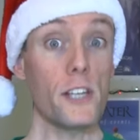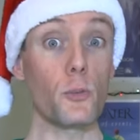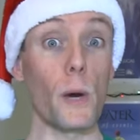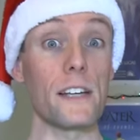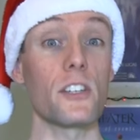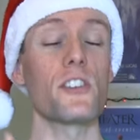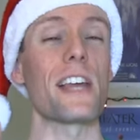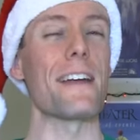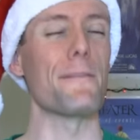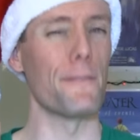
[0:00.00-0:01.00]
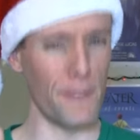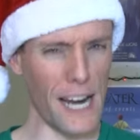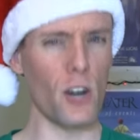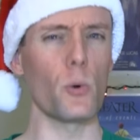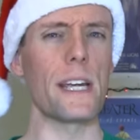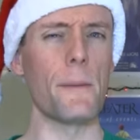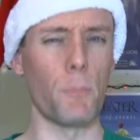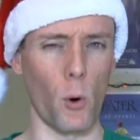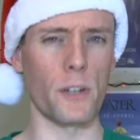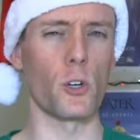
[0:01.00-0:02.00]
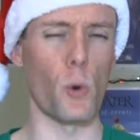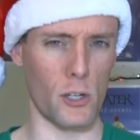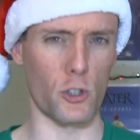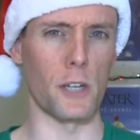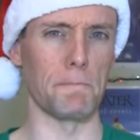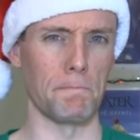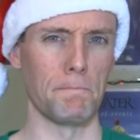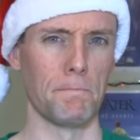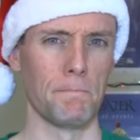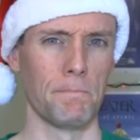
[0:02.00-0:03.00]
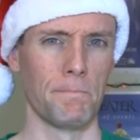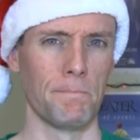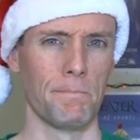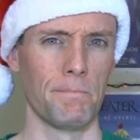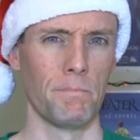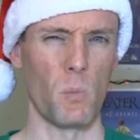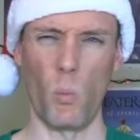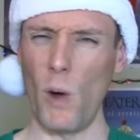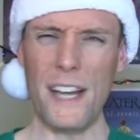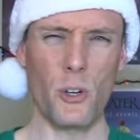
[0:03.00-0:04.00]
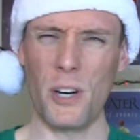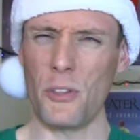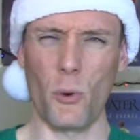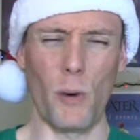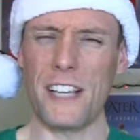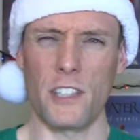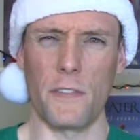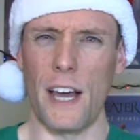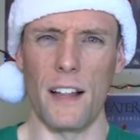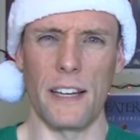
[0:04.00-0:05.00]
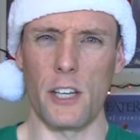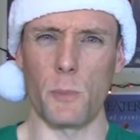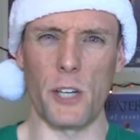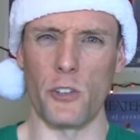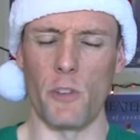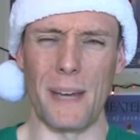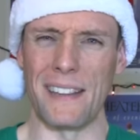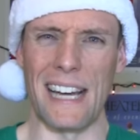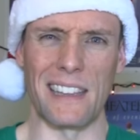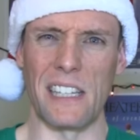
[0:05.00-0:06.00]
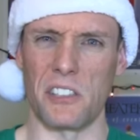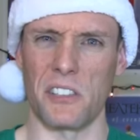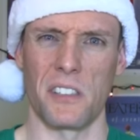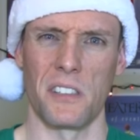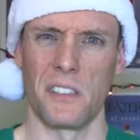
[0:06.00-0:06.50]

This raises a very important question. Why couldn't the rest of the holiday special have been like this?